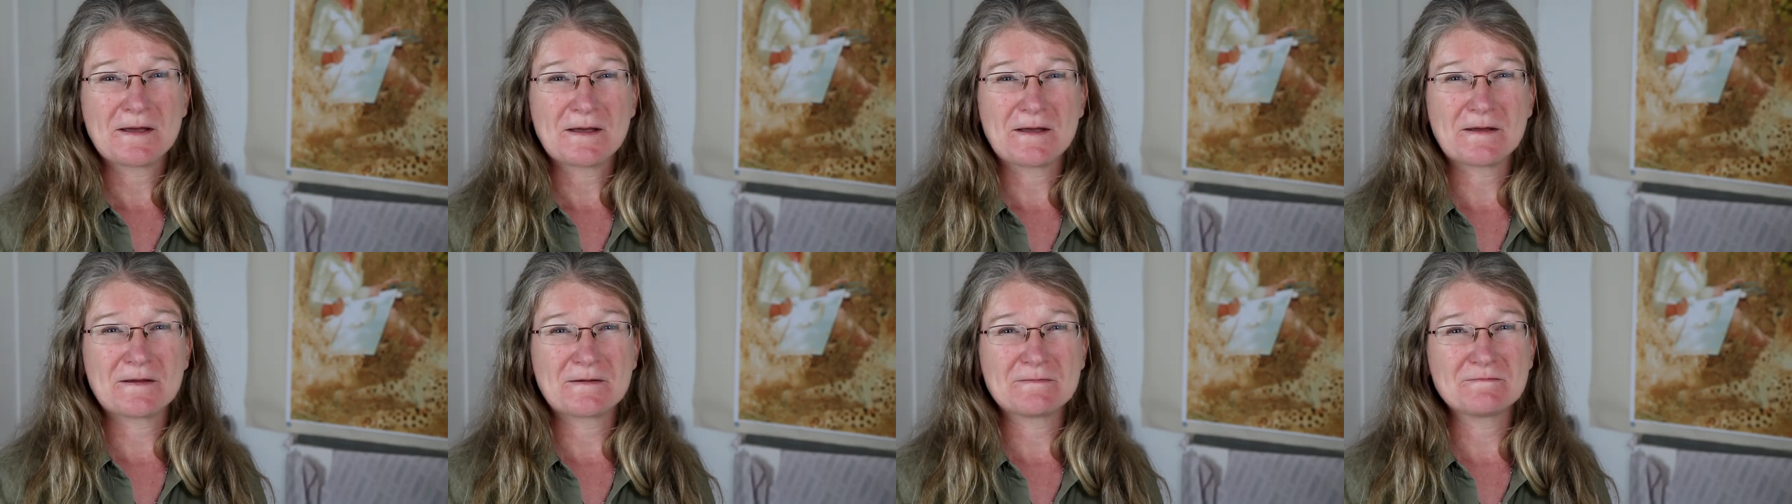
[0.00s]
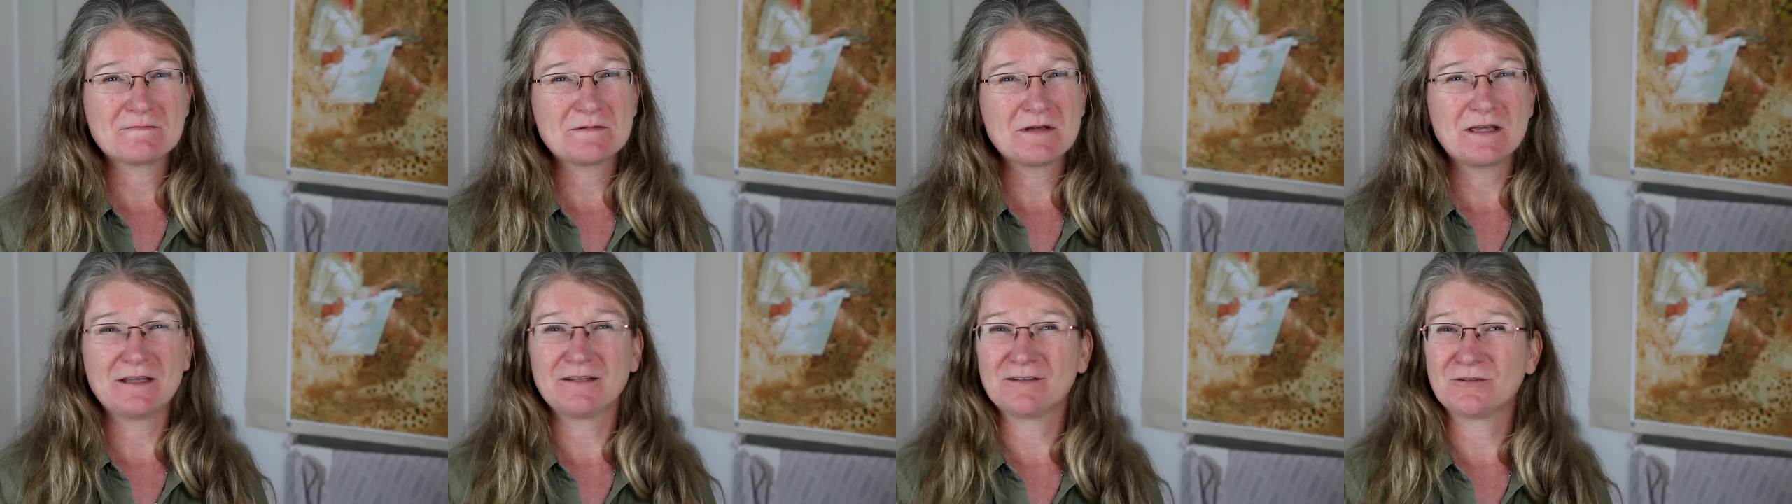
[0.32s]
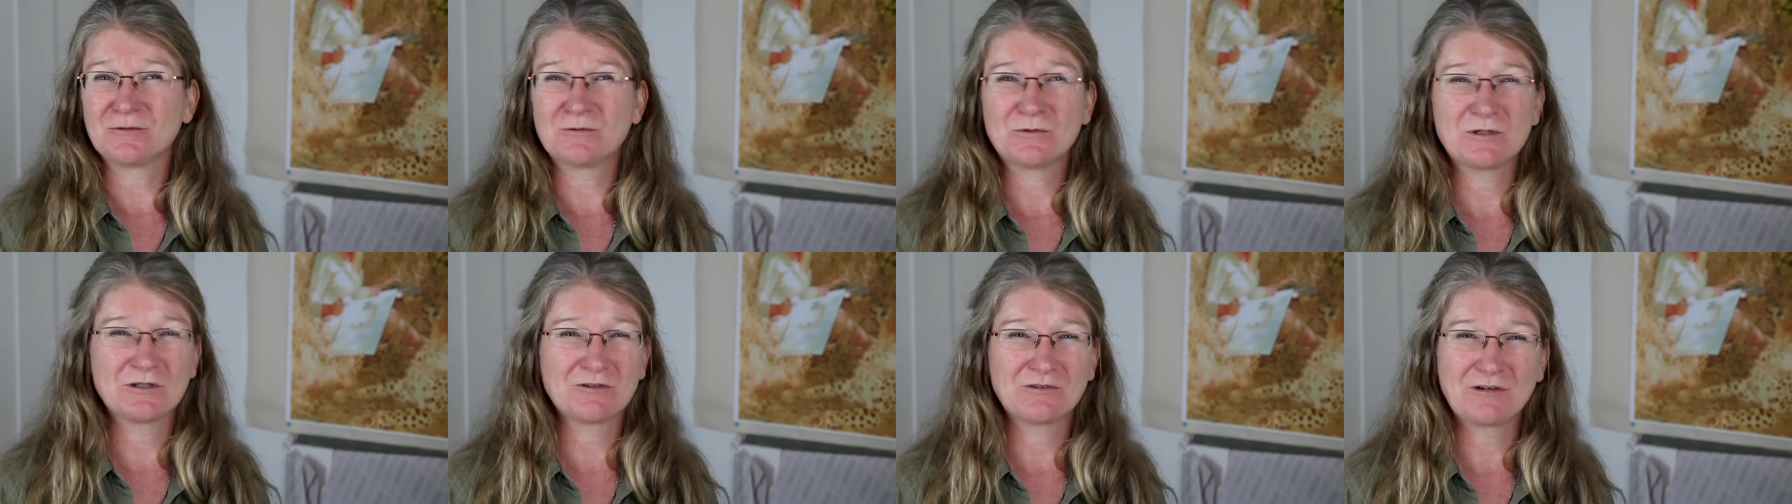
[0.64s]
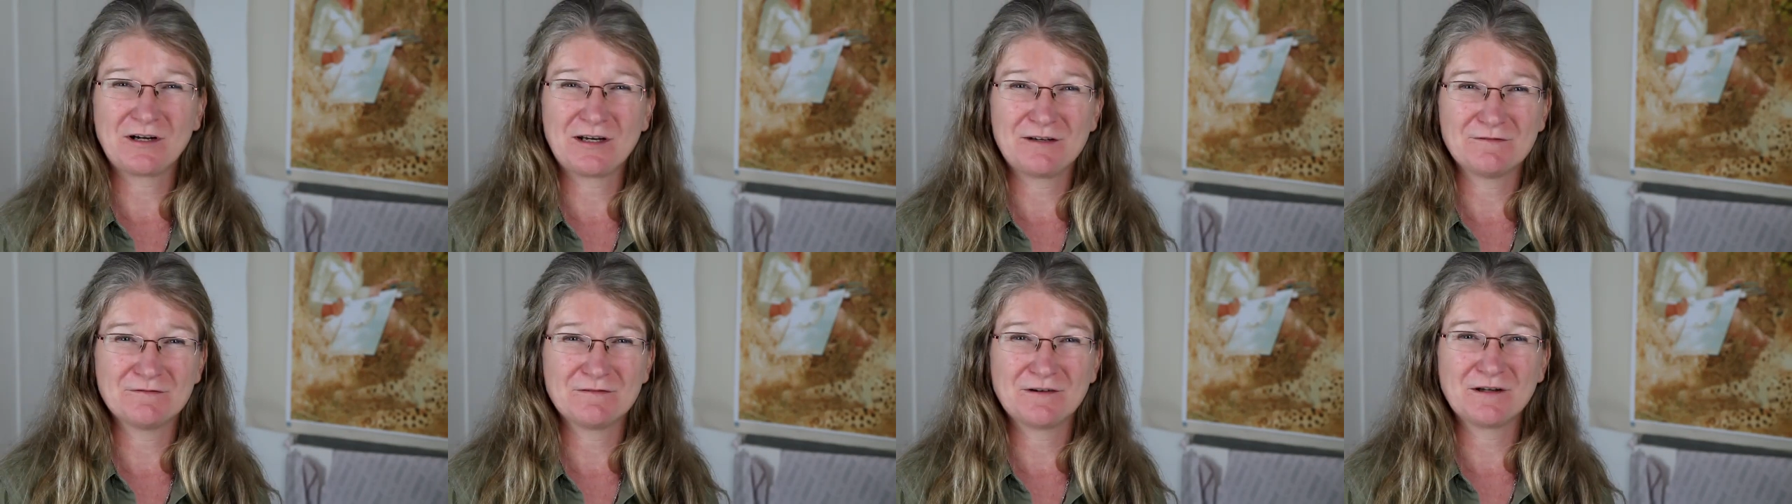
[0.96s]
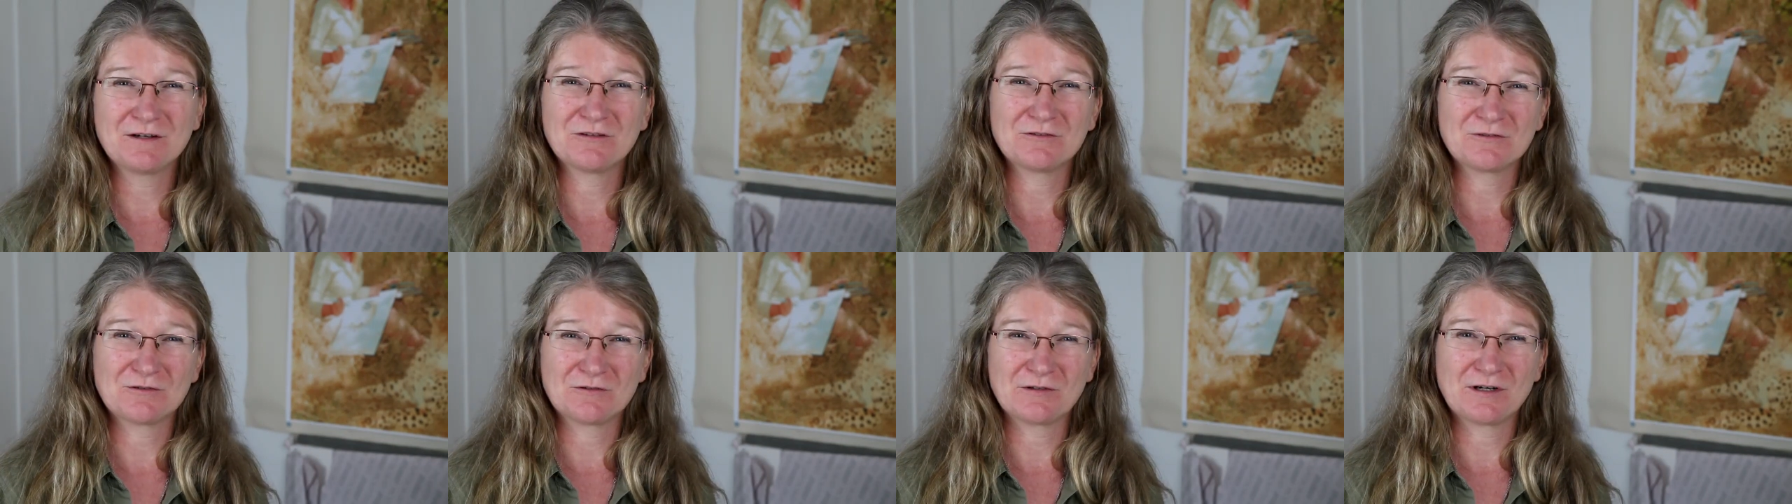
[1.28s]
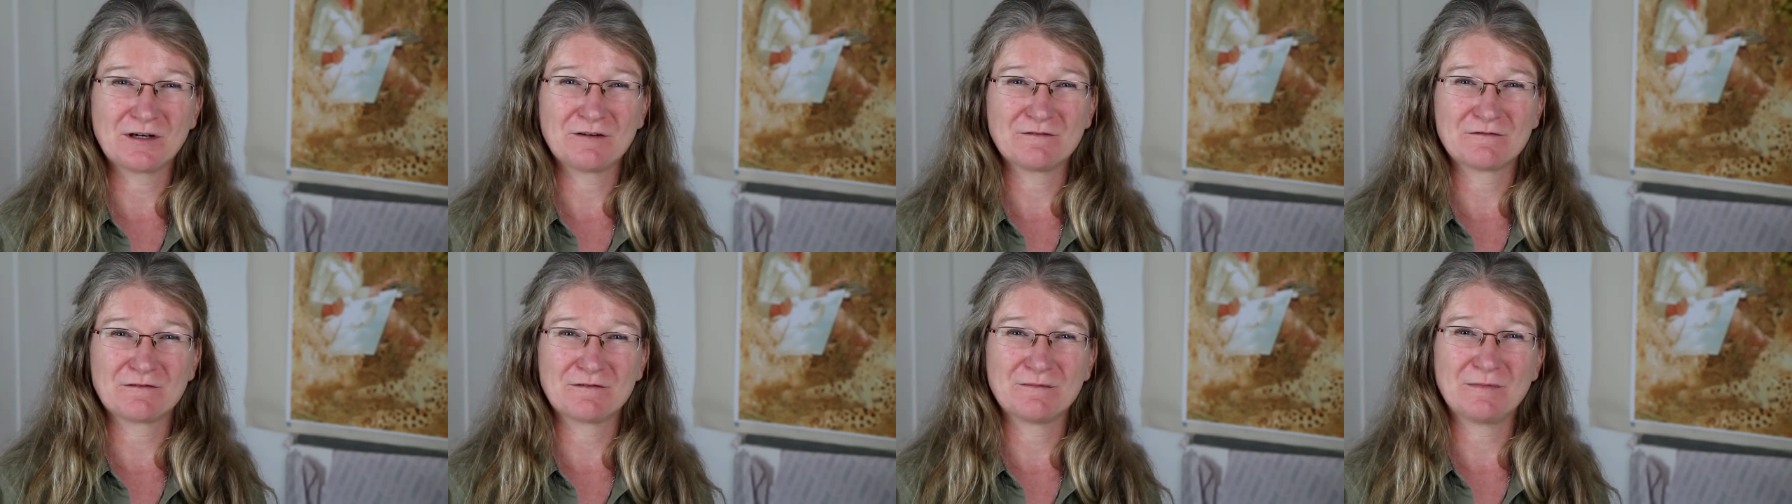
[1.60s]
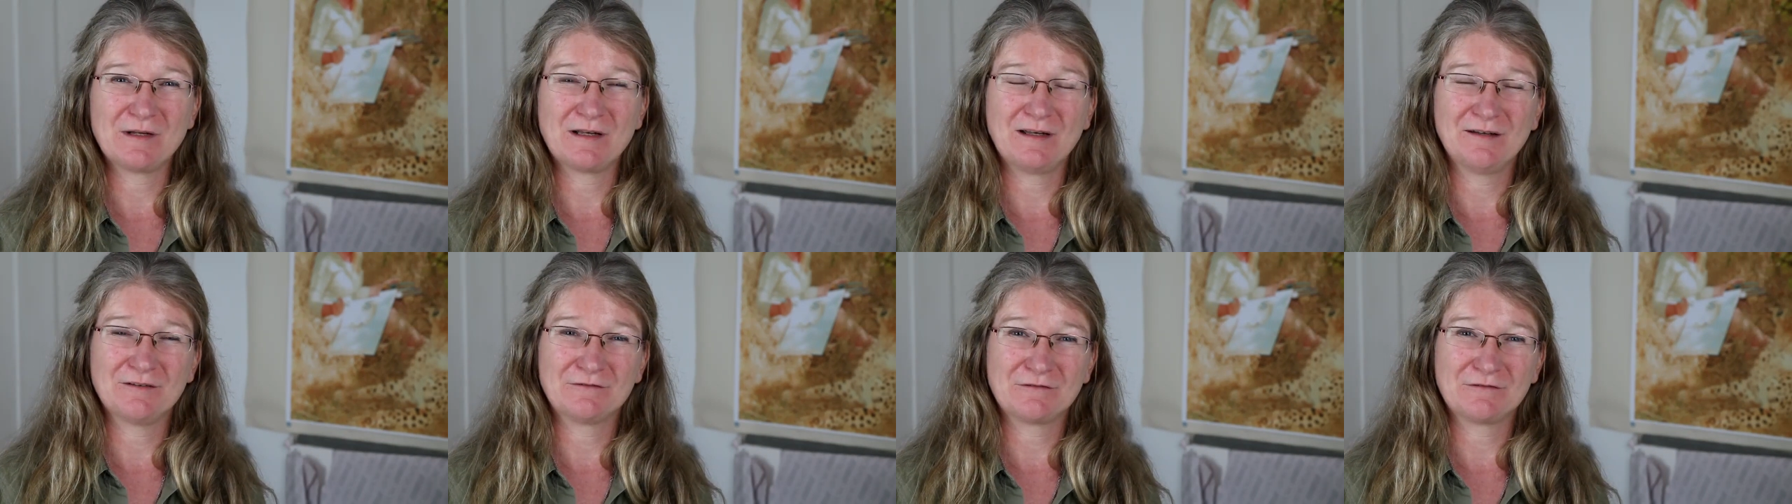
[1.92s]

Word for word: Um, it's always great fun drawing from, uh,